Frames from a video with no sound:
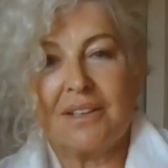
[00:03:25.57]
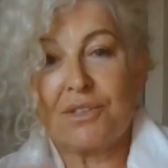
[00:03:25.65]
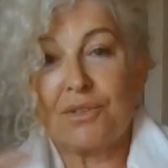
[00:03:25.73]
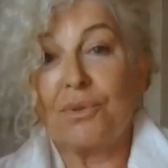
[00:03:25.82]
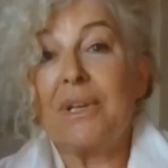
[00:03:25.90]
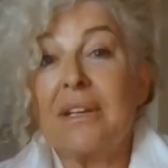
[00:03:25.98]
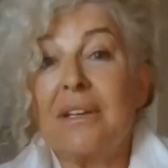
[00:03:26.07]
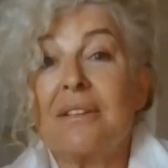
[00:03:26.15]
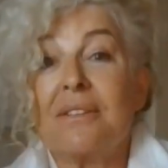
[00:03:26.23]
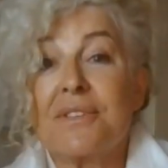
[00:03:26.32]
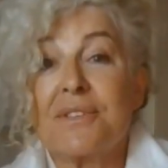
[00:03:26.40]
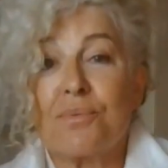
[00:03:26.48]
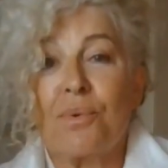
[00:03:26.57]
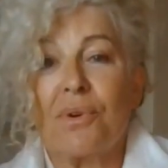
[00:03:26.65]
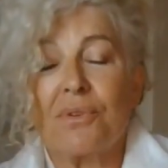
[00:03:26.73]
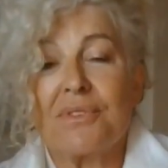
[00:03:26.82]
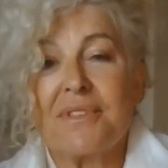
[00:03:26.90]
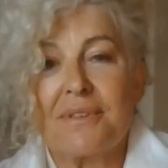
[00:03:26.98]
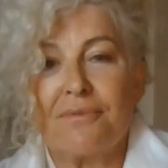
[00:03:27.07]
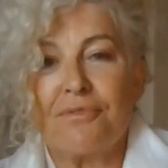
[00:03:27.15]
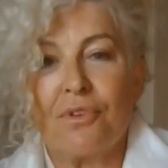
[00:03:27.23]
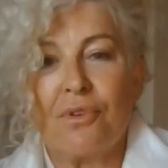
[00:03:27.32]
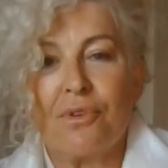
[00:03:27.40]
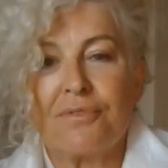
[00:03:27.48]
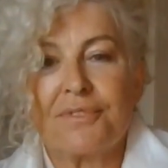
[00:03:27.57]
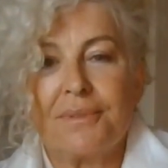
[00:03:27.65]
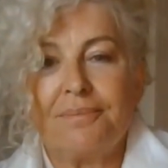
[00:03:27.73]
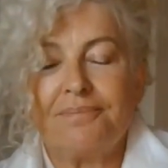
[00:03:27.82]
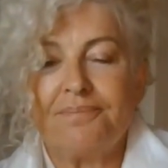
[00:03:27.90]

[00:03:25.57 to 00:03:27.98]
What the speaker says: So here's what's involved.